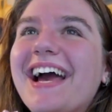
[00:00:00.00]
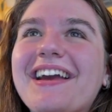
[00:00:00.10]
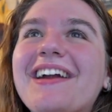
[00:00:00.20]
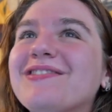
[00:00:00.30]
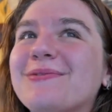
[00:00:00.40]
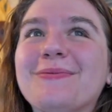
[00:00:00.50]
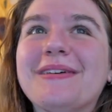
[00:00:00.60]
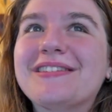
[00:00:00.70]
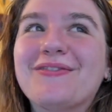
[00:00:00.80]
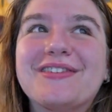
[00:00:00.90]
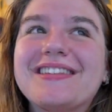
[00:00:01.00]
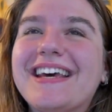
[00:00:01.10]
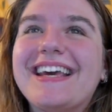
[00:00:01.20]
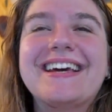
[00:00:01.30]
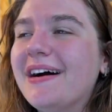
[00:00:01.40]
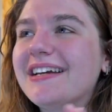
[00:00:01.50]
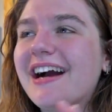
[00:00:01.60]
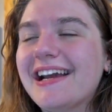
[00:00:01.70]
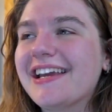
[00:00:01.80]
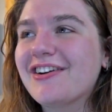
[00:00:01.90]
I kind of screwed myself with like my
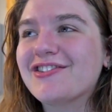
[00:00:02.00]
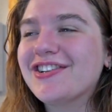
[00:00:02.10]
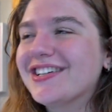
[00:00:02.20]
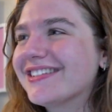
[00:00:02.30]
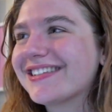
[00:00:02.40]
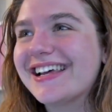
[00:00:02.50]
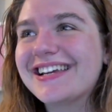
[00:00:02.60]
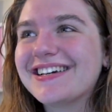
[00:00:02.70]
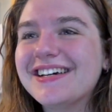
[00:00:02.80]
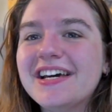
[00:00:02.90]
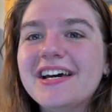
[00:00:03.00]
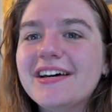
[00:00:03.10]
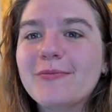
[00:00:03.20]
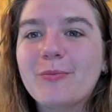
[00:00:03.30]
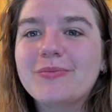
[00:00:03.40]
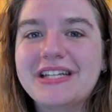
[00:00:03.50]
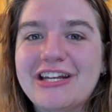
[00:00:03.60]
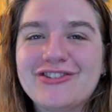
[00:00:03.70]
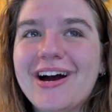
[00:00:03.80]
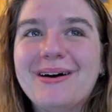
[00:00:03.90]
guy character's like
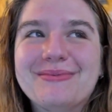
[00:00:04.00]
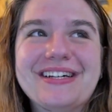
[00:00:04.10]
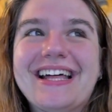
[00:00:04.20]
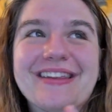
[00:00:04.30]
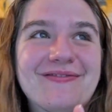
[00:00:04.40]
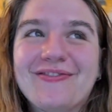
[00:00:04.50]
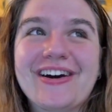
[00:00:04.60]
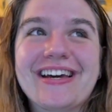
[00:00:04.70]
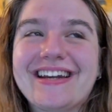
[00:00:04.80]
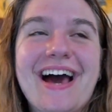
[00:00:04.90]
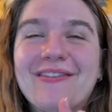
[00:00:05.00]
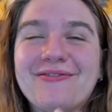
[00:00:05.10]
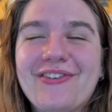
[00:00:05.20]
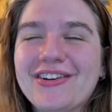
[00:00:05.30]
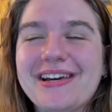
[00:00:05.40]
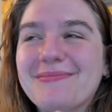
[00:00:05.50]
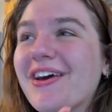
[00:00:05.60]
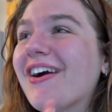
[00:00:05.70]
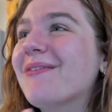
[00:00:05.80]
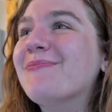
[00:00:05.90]
day job. I fucked up
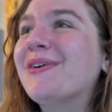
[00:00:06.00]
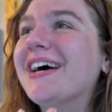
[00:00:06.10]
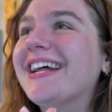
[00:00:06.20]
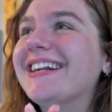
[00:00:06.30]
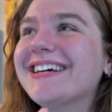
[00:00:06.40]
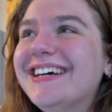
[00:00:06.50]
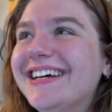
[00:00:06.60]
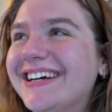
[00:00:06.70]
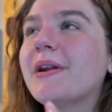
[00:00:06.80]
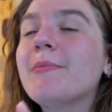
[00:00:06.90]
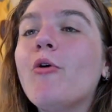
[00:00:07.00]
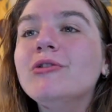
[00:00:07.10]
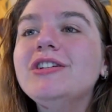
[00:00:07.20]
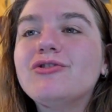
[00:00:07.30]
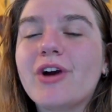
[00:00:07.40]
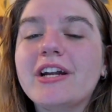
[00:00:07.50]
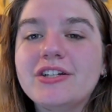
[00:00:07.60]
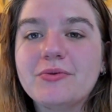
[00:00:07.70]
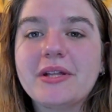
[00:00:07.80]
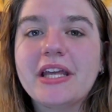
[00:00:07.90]
there, but but I'm only trying to
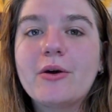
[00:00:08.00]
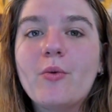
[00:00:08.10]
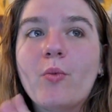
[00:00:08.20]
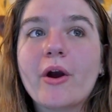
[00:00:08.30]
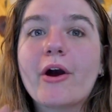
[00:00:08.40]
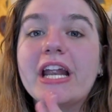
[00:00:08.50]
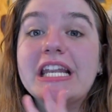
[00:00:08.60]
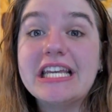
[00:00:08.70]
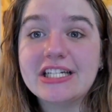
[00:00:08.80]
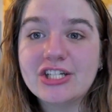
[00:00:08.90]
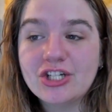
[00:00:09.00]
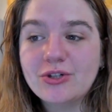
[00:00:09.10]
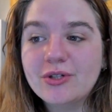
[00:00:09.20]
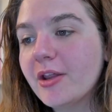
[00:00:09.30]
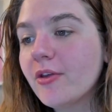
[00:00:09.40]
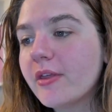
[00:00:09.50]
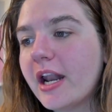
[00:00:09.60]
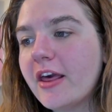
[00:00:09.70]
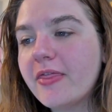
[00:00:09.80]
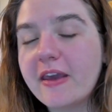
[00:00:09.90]
do it like where I need to. Other than
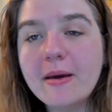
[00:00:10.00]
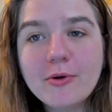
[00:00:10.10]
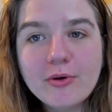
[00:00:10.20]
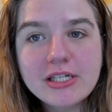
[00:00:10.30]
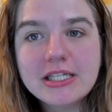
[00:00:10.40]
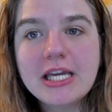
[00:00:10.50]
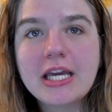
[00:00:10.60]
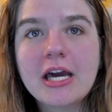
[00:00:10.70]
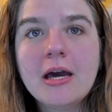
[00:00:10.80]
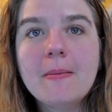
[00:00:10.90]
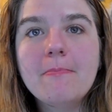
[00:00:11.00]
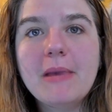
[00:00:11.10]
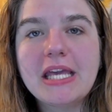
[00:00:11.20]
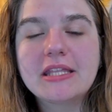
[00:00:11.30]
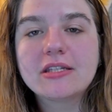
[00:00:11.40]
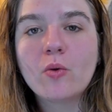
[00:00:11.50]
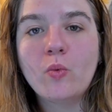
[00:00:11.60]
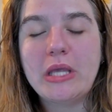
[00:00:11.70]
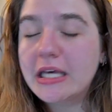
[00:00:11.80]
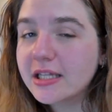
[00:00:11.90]
that, I think I'm going to like make this a
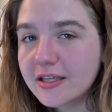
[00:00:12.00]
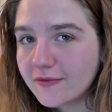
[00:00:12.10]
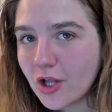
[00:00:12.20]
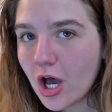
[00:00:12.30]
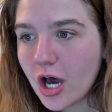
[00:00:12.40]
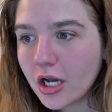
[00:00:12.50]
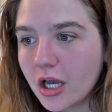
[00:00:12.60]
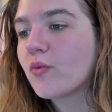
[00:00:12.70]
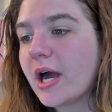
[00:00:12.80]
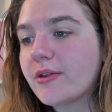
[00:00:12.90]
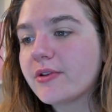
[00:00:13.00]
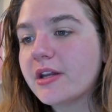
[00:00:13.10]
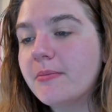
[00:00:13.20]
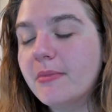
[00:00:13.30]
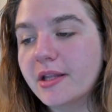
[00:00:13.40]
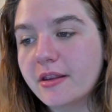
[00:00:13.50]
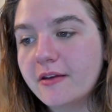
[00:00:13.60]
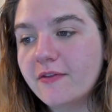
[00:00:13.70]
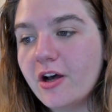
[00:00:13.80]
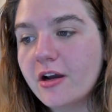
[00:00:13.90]
weekly vlog rather than a
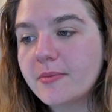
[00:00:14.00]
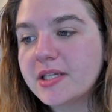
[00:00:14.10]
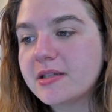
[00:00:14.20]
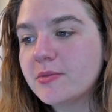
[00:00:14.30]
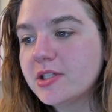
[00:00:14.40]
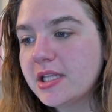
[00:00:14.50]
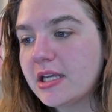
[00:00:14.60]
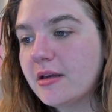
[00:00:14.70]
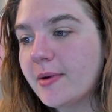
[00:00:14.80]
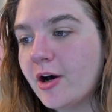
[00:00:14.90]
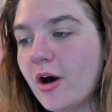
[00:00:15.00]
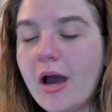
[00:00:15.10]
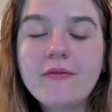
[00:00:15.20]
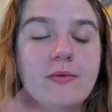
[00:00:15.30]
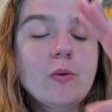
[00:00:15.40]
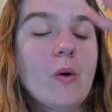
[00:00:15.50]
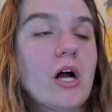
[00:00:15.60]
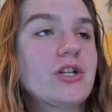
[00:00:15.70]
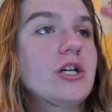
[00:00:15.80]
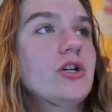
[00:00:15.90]
monthly vlog, because I'm just thinking about, I've been
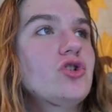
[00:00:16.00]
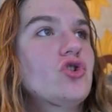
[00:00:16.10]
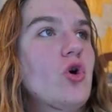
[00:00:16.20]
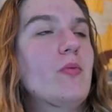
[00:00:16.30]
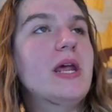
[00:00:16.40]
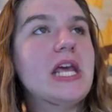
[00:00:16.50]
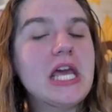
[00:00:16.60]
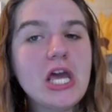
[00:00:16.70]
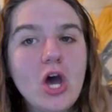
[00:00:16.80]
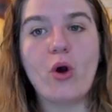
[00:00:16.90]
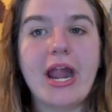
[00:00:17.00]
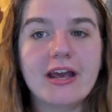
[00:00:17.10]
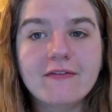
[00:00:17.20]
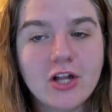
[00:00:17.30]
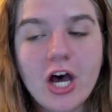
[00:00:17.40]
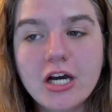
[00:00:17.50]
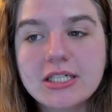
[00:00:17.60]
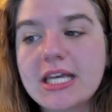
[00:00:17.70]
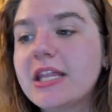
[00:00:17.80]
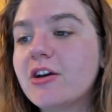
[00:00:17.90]
watching so many writing
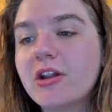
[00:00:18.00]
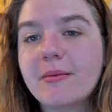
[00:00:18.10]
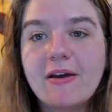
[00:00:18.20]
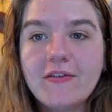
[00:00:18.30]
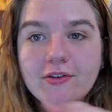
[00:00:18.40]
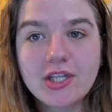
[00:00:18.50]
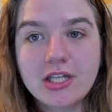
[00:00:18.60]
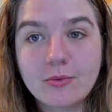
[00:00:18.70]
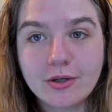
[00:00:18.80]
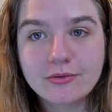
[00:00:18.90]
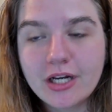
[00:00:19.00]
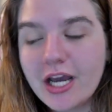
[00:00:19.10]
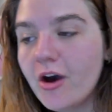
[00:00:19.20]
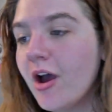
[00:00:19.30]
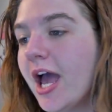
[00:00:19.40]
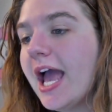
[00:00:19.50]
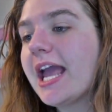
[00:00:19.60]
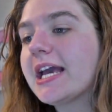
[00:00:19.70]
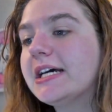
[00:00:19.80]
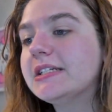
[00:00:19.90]
vlogs and they are like my favorite thing in the world right now.
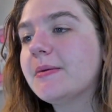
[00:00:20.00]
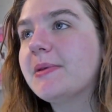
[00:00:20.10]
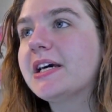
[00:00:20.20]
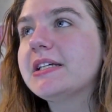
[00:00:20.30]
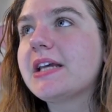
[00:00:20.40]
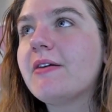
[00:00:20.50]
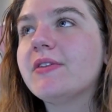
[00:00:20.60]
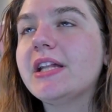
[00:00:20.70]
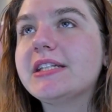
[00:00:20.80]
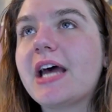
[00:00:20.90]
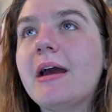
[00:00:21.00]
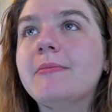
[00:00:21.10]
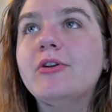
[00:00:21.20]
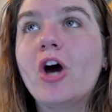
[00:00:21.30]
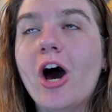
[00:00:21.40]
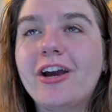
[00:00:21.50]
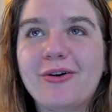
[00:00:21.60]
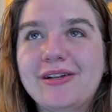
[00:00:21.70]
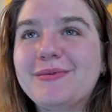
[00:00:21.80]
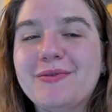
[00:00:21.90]
And because I realized I am not
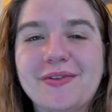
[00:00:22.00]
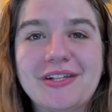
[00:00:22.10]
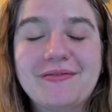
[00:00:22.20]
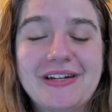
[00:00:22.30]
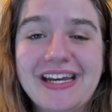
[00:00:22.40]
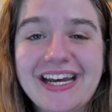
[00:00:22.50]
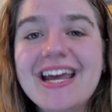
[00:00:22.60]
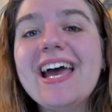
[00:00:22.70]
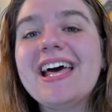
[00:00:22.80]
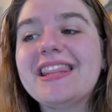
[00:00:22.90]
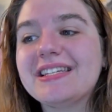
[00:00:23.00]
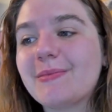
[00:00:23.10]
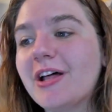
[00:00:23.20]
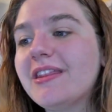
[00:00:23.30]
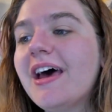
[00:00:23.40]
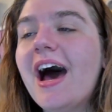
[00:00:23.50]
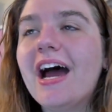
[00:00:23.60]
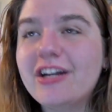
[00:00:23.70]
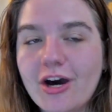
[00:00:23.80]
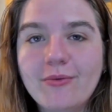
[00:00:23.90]
going to be really reading this month,
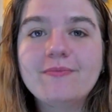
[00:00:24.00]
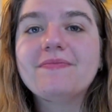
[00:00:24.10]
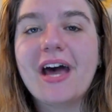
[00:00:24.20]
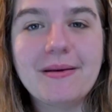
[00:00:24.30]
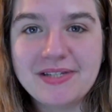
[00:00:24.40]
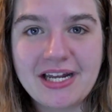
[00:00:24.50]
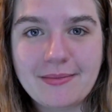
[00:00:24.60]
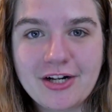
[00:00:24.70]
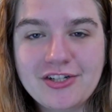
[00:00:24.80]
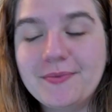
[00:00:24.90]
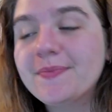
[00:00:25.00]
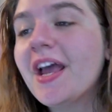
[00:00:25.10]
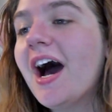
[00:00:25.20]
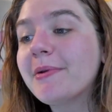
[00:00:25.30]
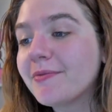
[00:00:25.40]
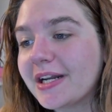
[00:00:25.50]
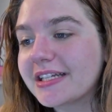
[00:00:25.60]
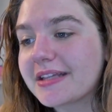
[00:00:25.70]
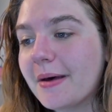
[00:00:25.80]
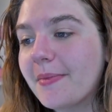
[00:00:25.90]
I know, I'm sad about it too. I'm in a
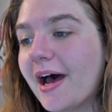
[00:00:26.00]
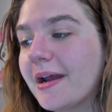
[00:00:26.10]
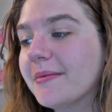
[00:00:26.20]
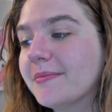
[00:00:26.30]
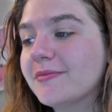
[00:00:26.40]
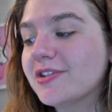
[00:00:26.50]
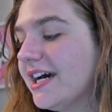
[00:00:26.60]
reading slump. I'm